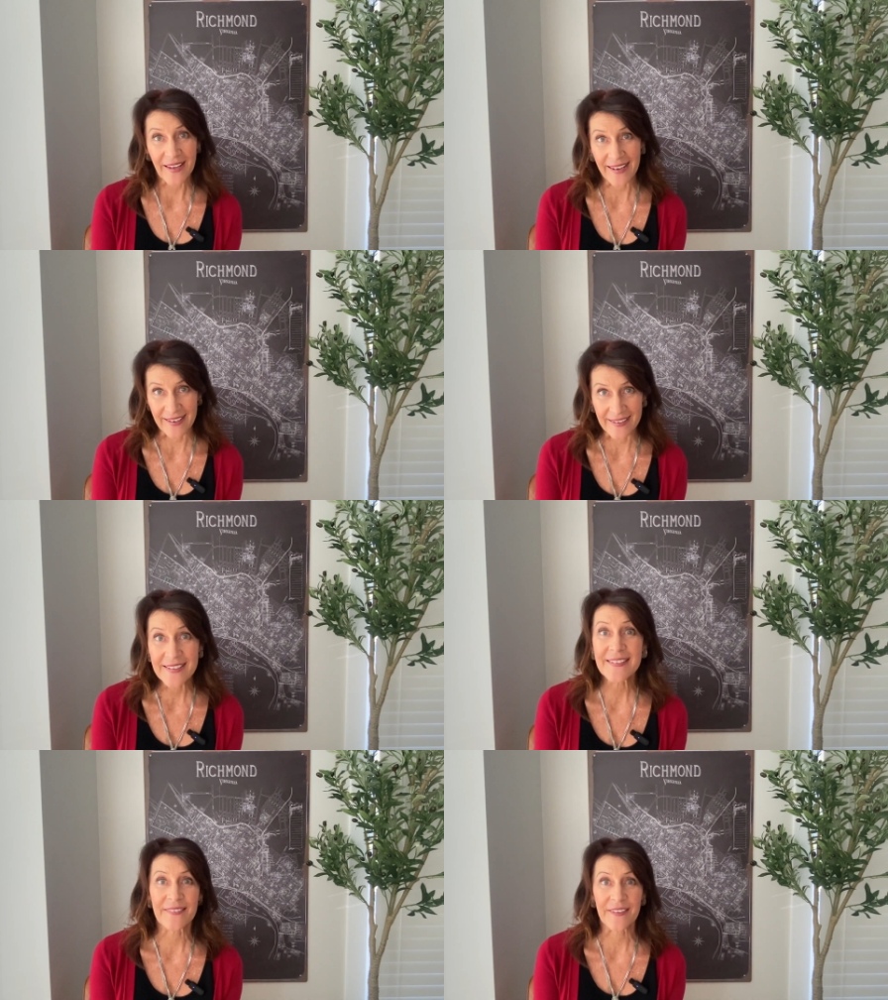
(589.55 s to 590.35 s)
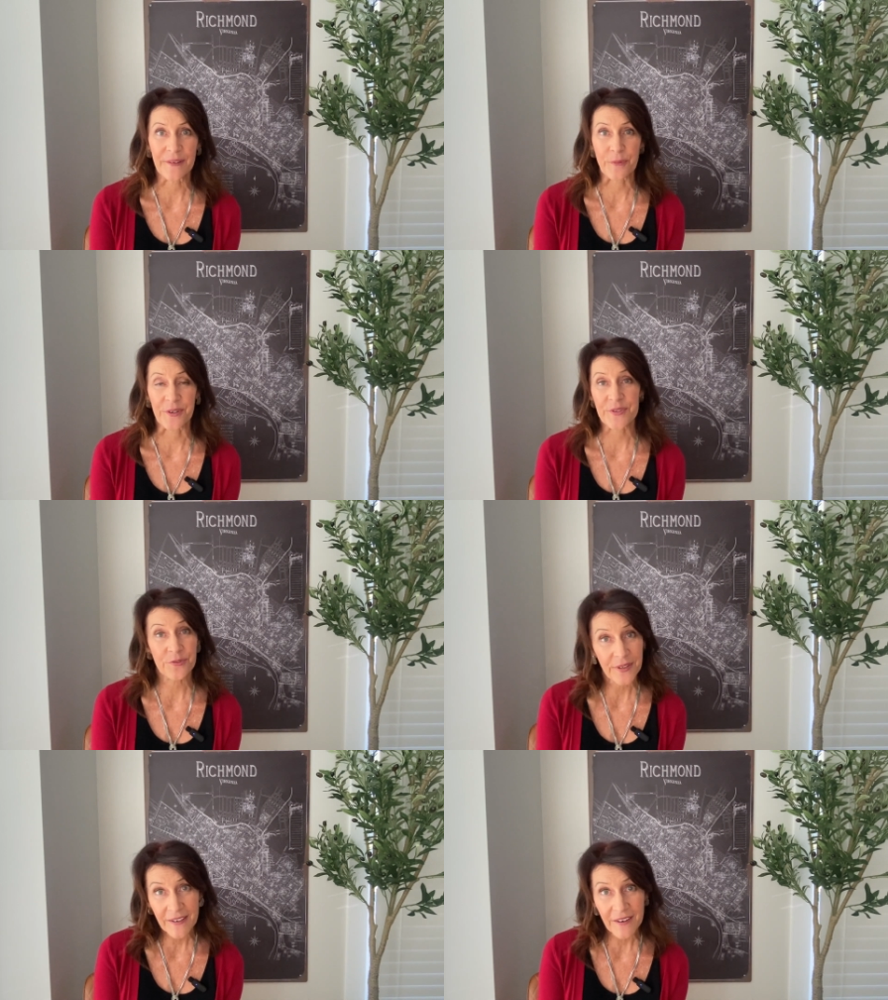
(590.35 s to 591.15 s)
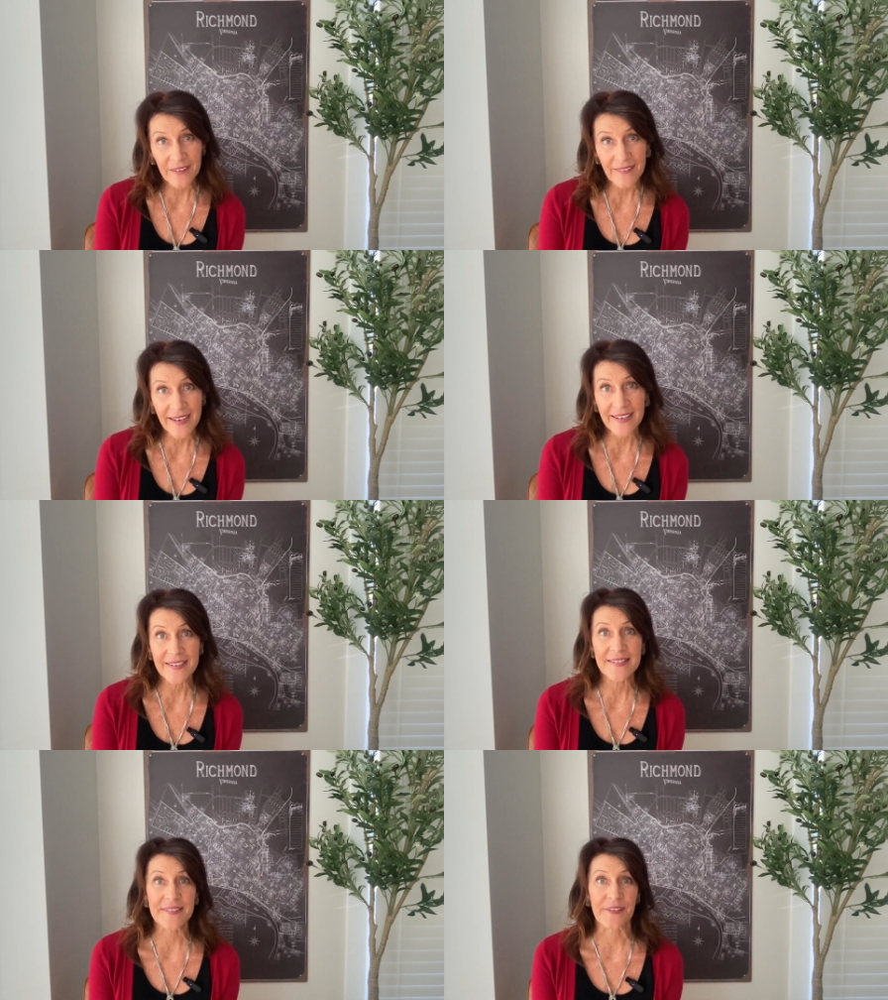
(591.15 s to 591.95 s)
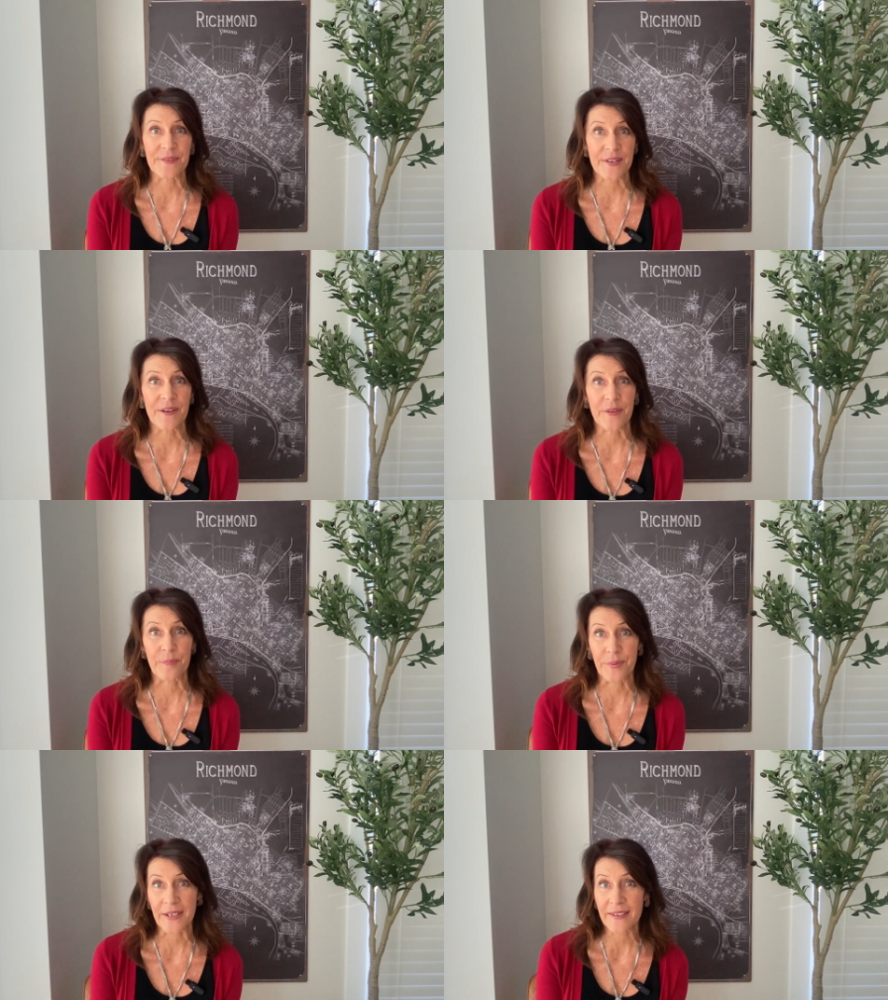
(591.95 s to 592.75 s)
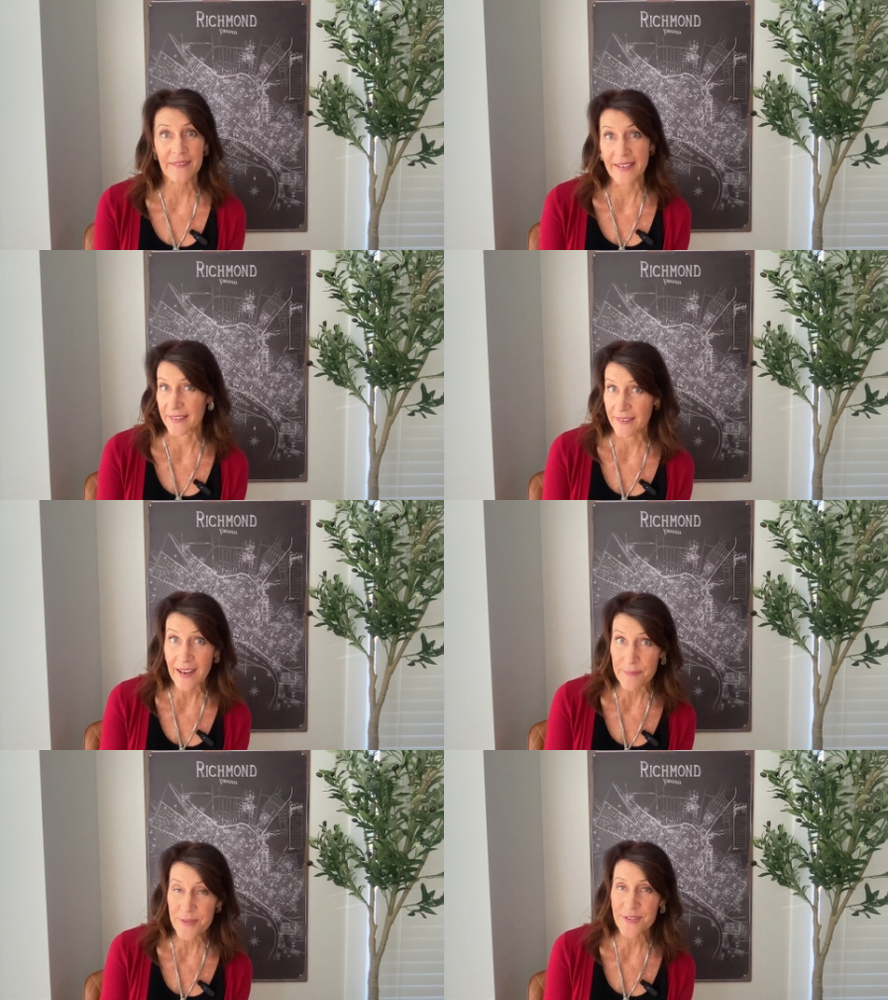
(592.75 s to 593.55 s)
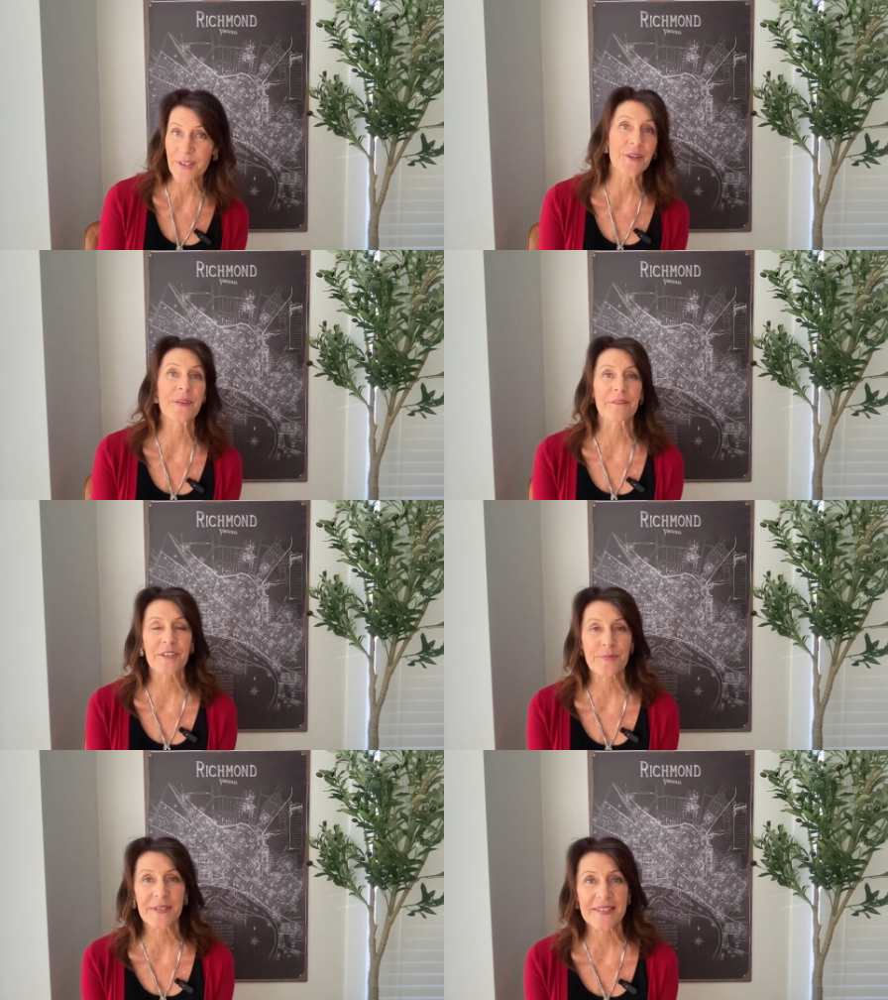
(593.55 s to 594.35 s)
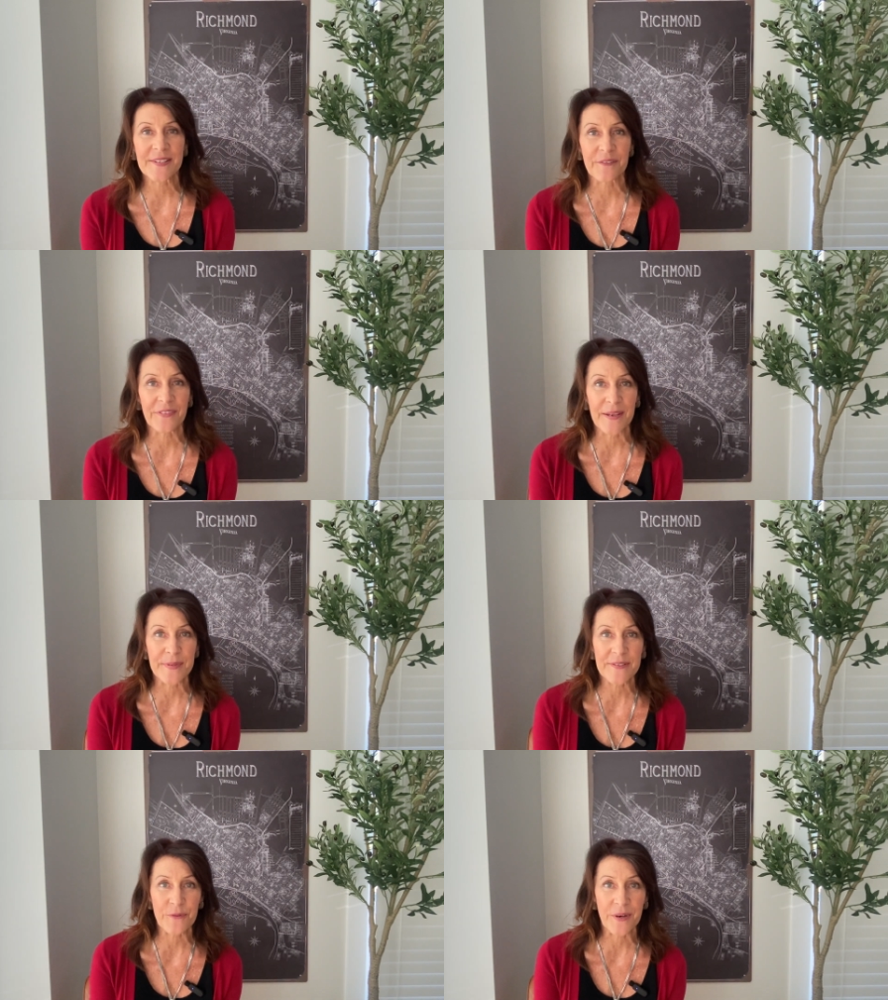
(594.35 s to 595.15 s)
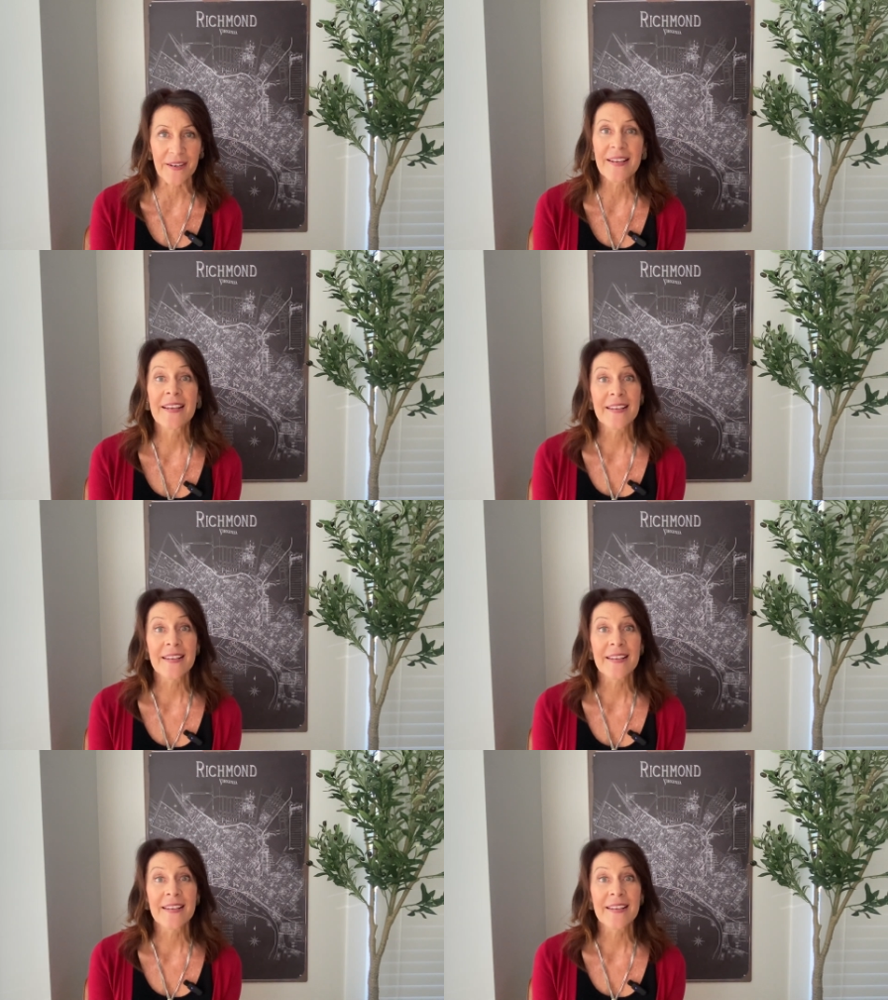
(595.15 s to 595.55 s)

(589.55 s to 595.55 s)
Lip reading: and there were streetcar lines, there's all the brick and cobblestone that Richmond is so famous for.